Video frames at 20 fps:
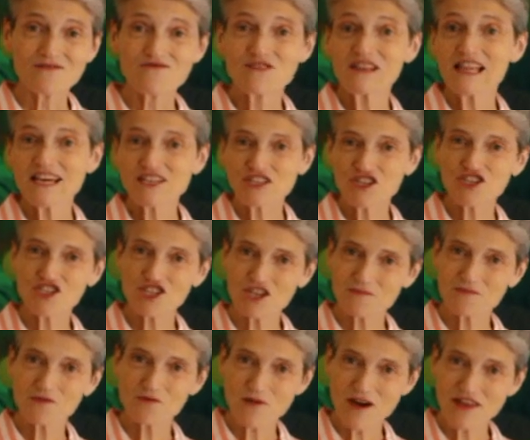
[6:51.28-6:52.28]

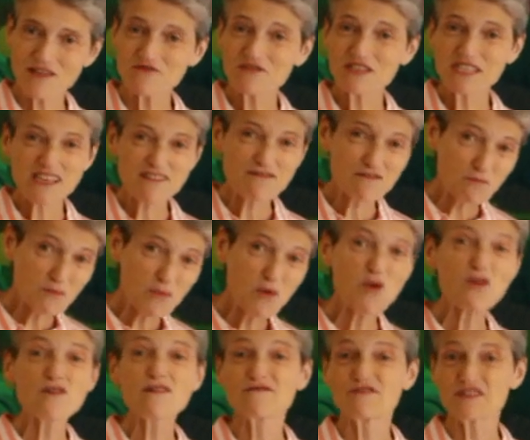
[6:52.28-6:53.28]
relationships where there is even
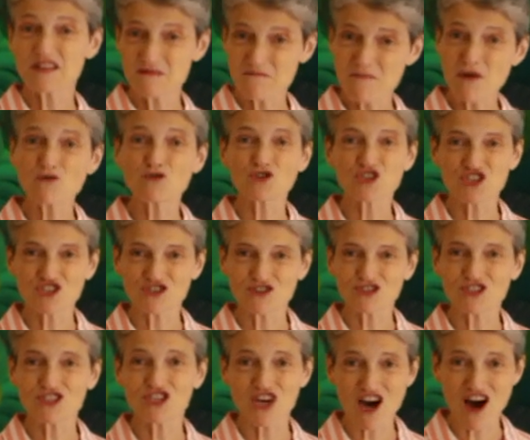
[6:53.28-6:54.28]
more of an
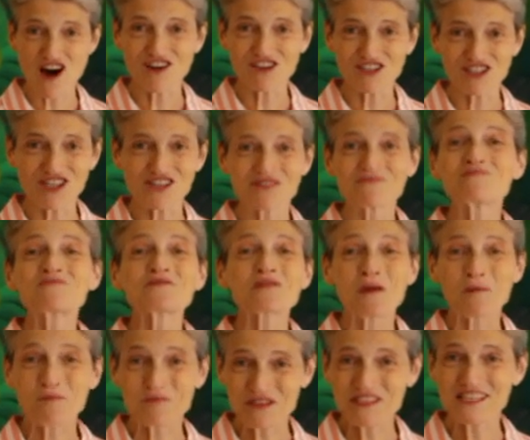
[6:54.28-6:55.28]
emotional charge,
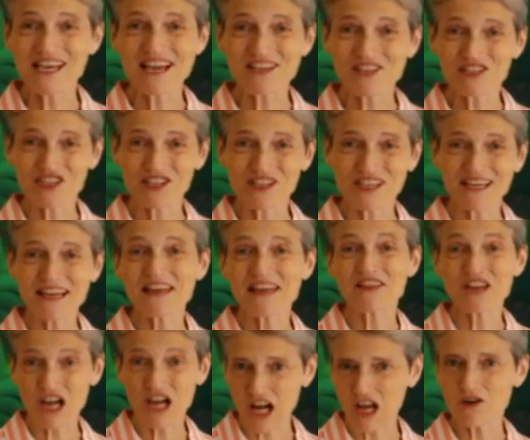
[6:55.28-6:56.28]
potentially,
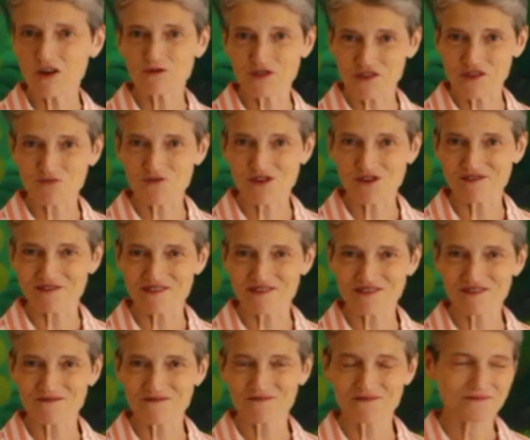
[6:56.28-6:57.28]
in the closer
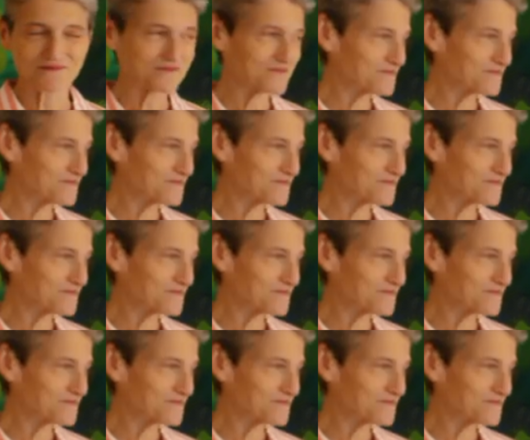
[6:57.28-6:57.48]
ones.